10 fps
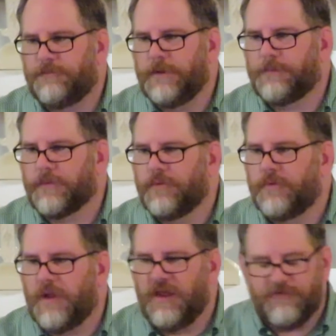people
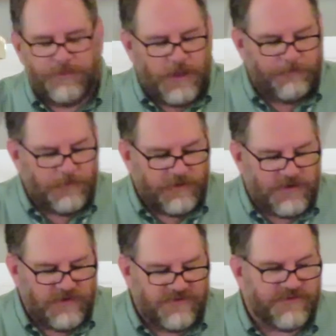who have
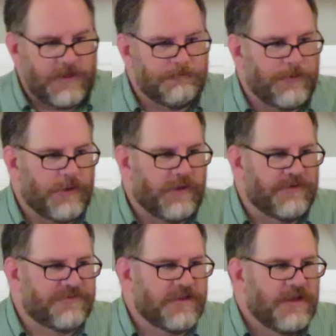populated St.
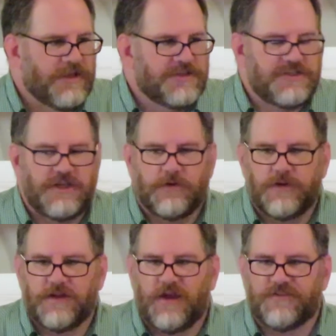Paul's,
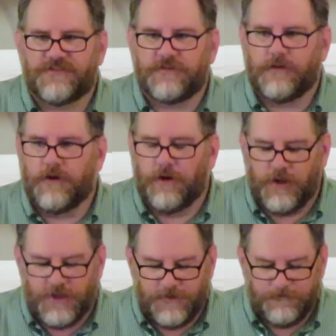cheering us
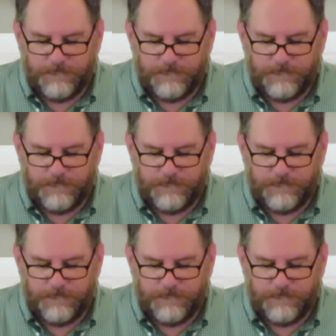on.